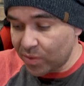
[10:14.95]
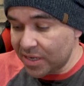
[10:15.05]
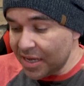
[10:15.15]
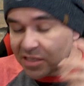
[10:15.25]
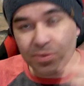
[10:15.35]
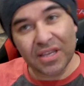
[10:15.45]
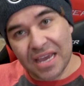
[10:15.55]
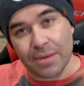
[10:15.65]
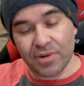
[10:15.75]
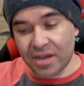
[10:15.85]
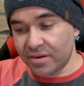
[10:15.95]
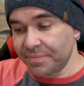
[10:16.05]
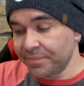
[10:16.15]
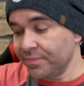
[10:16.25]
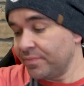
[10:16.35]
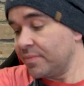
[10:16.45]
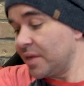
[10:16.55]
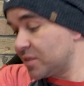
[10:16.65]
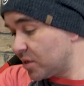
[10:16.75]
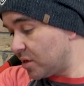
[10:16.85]
Let's bring the camera down.
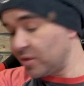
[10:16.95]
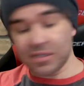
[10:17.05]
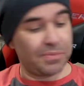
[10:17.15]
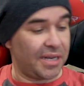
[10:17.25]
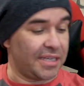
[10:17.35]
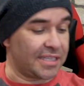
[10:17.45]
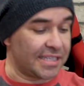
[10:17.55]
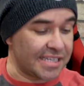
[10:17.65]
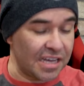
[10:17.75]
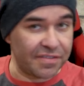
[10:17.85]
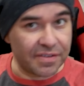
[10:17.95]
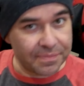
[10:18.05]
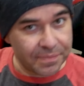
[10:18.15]
Let's look at all these minis and stuff